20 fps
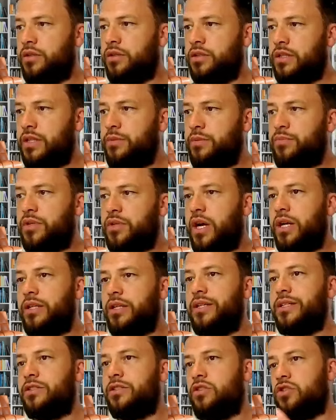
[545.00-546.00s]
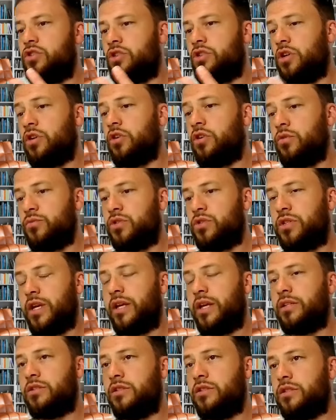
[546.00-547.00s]
deep tadi is the
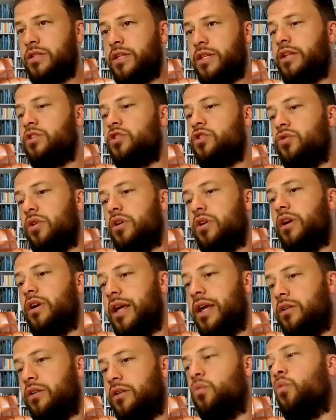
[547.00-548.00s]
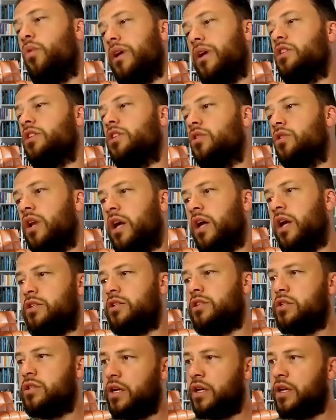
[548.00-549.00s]
circumstances that you are in with your
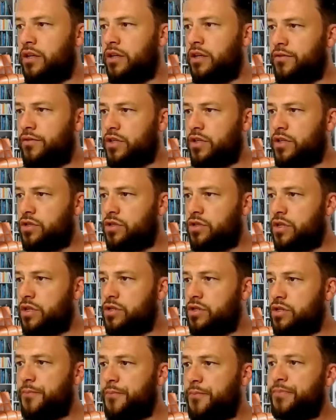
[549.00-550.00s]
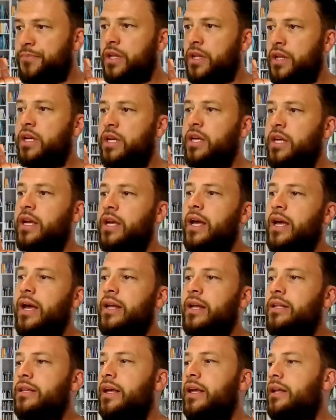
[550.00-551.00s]
Lagitari Avastas.
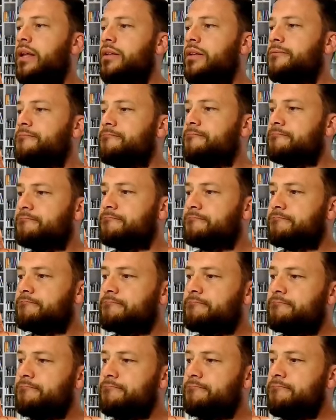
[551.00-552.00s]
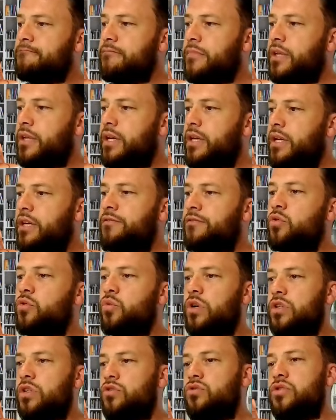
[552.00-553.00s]
And then if you
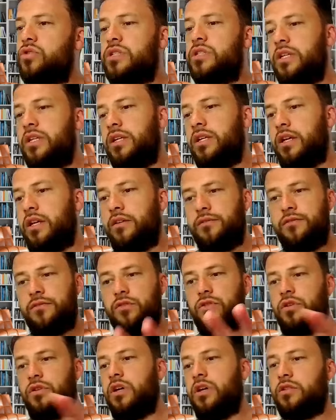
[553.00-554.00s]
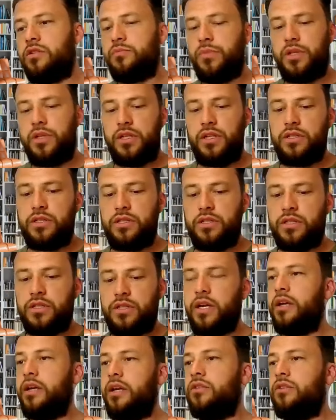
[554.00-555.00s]
want to see if your husband is
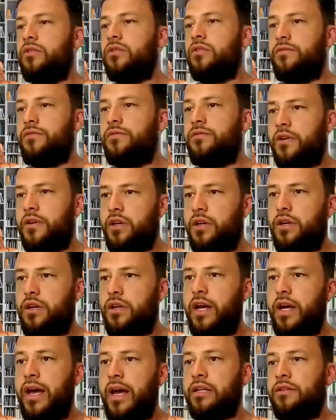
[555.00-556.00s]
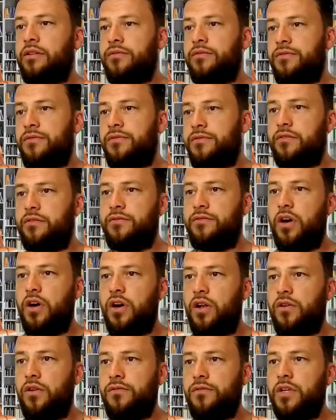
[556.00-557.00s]
kind of uh, actively
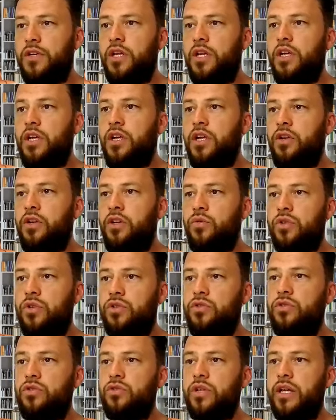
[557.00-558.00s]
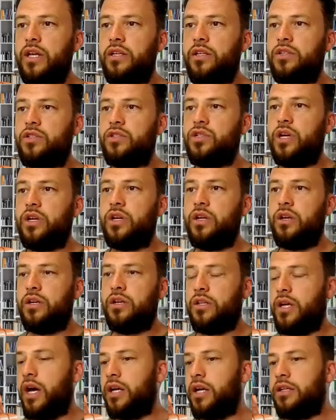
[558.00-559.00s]
involved, you want to look at the
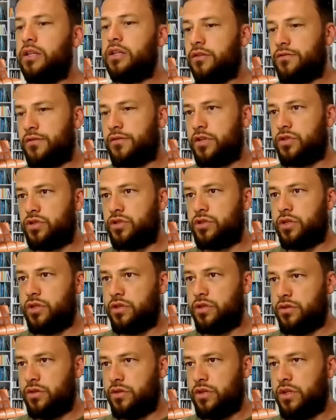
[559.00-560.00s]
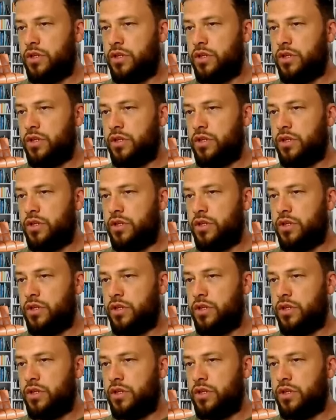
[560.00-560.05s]
Jagradadi Avashta.